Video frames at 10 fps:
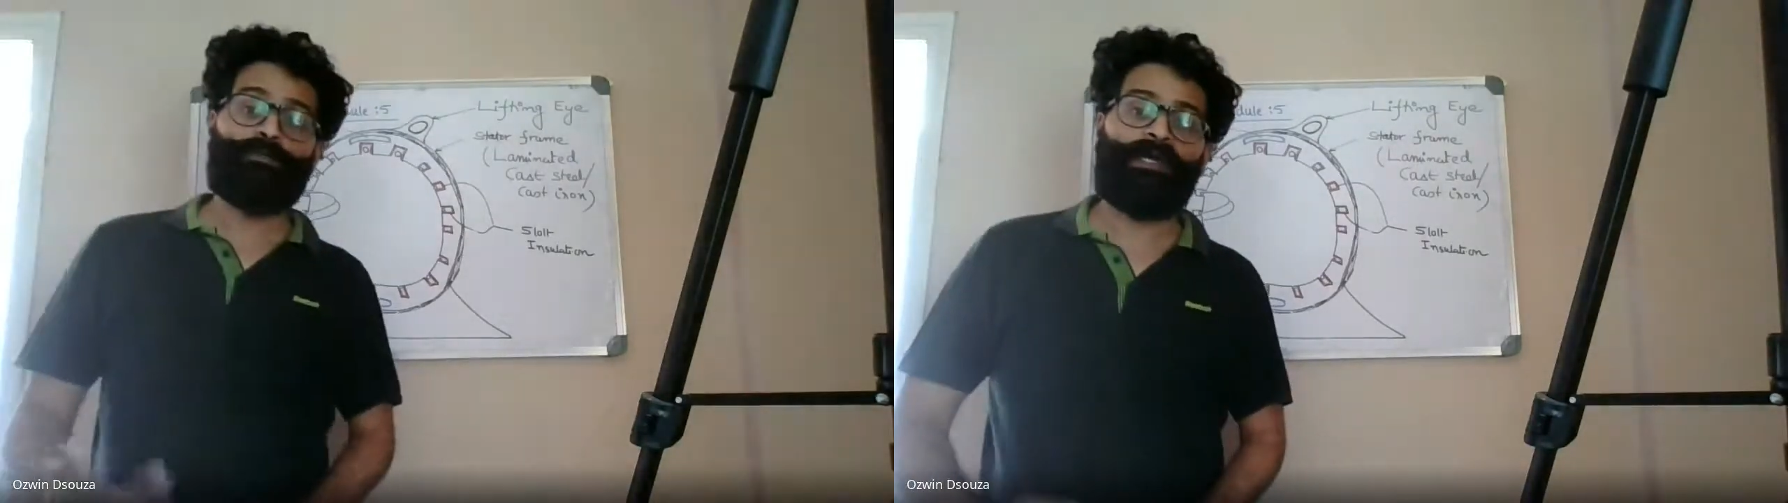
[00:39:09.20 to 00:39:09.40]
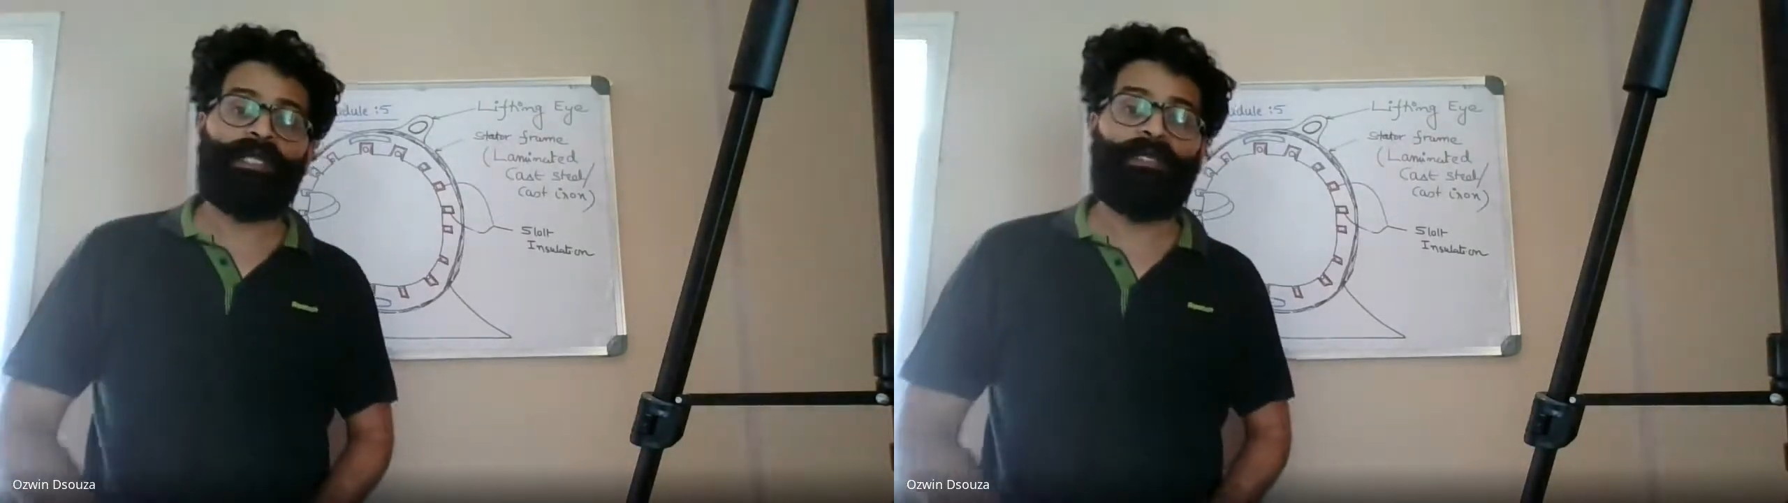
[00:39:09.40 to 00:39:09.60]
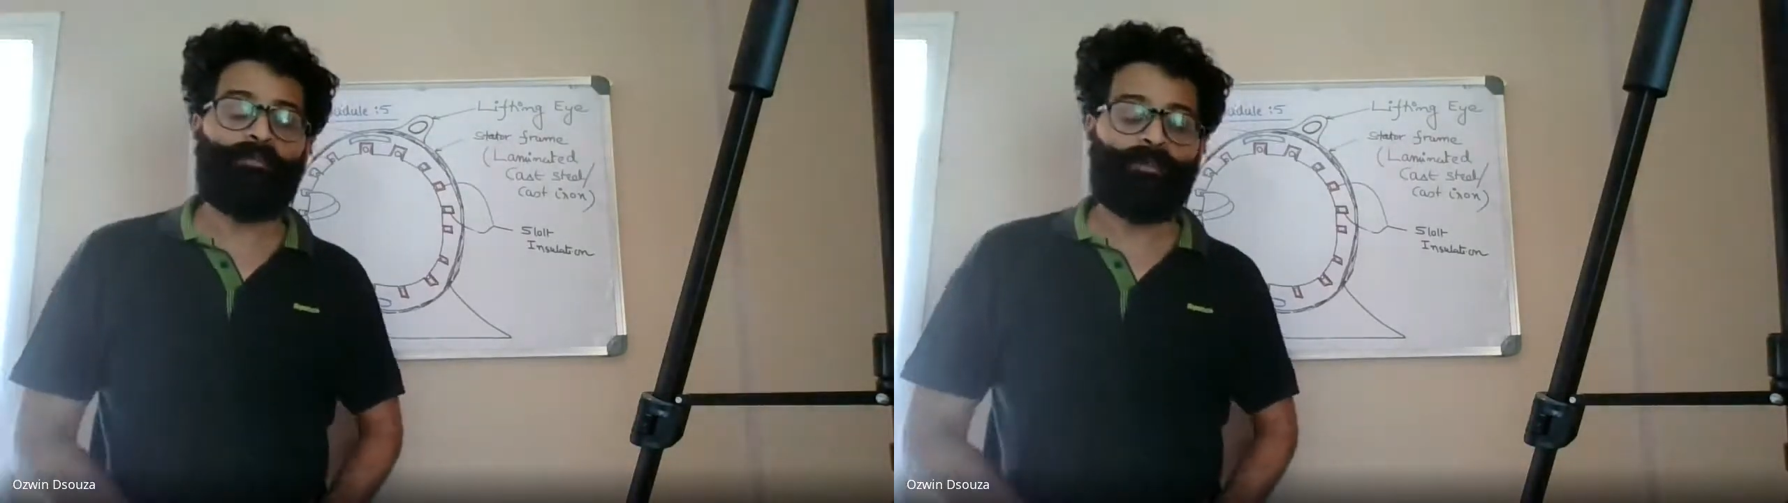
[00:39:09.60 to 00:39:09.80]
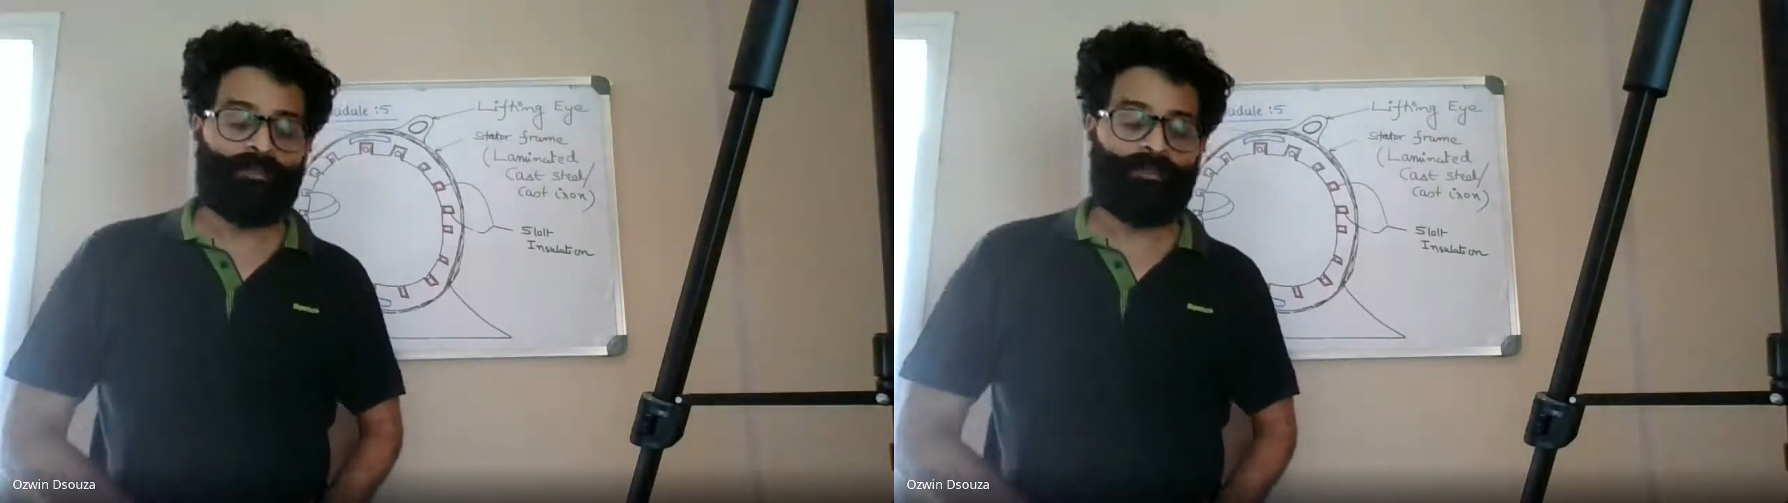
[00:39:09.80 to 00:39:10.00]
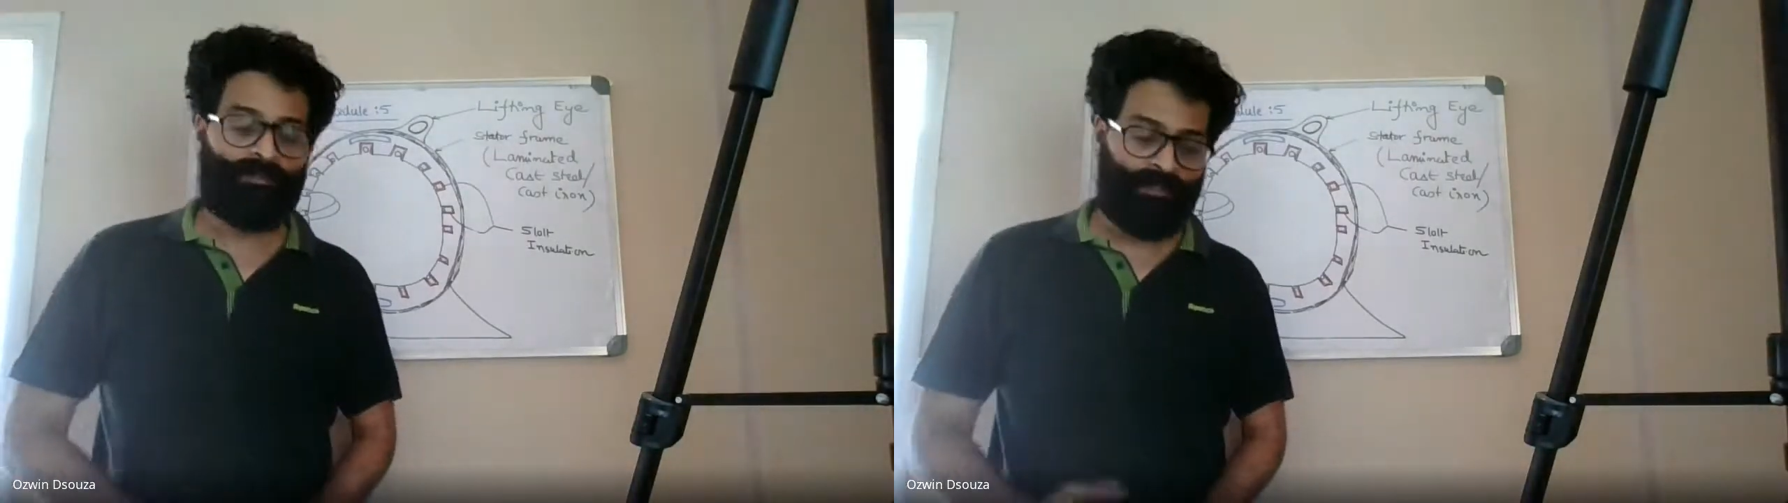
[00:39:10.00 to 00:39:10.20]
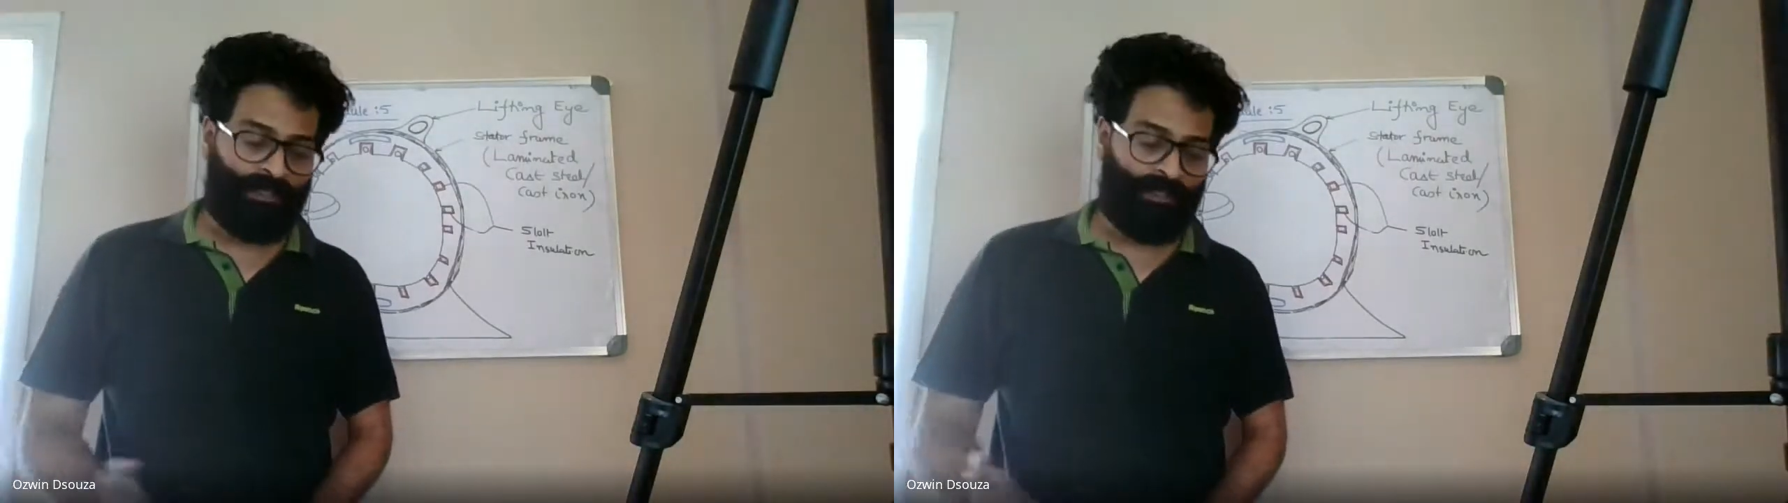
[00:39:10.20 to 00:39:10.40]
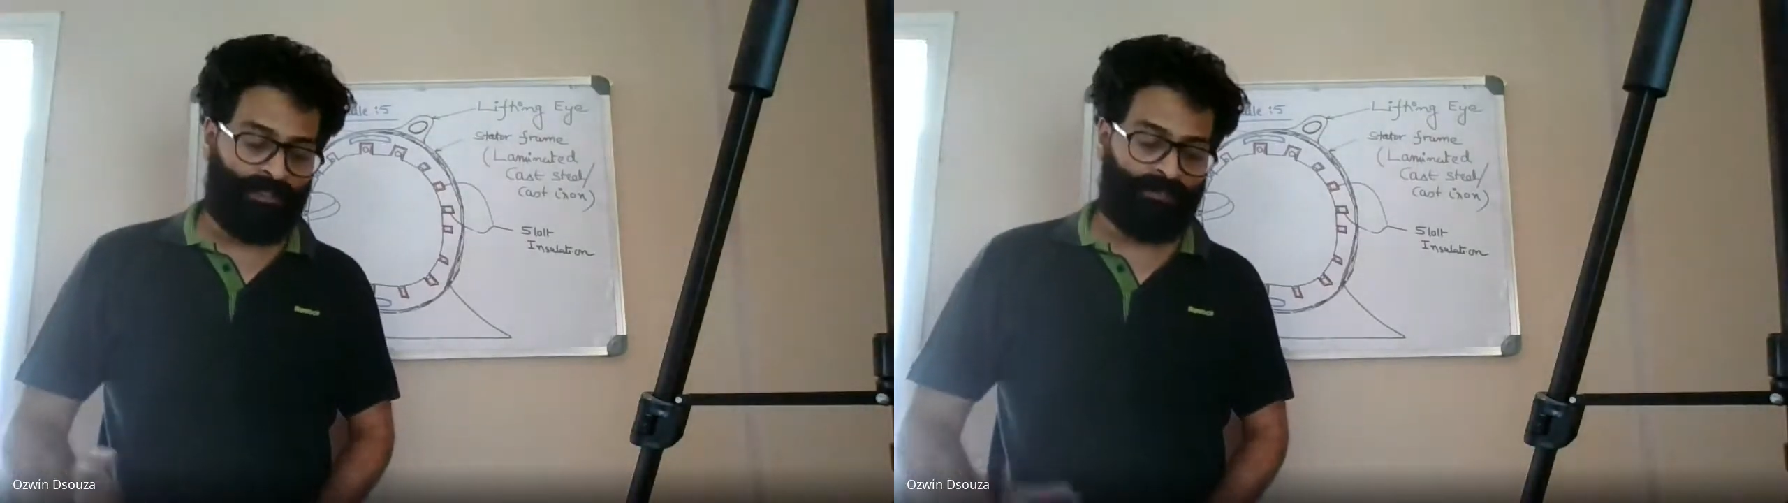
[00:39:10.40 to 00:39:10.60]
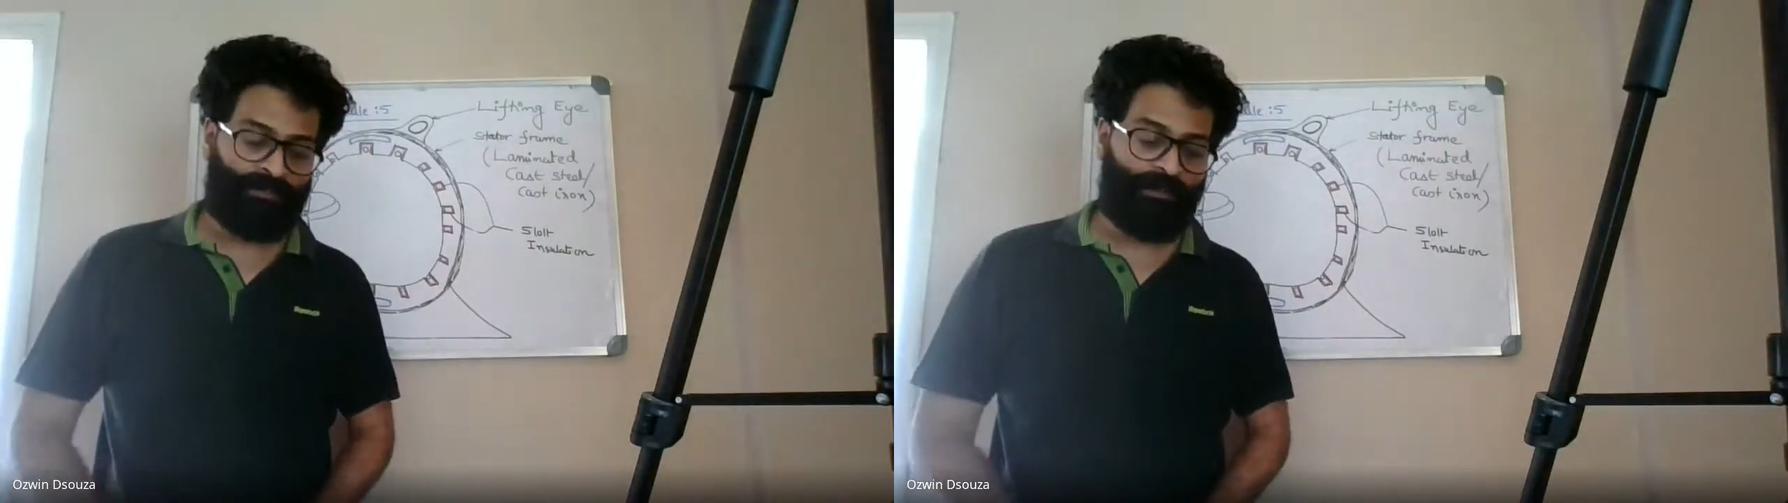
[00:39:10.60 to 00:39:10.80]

help uh,